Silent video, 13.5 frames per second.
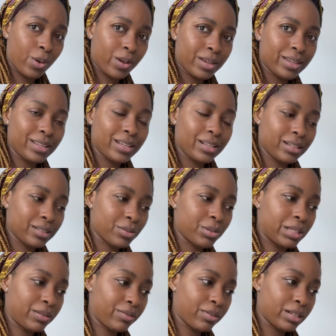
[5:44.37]
Yen has
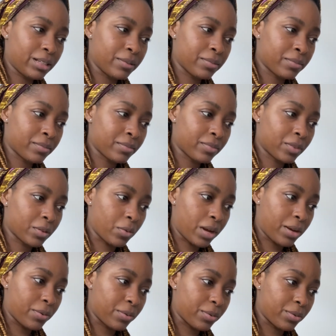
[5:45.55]
really fallen. Wow.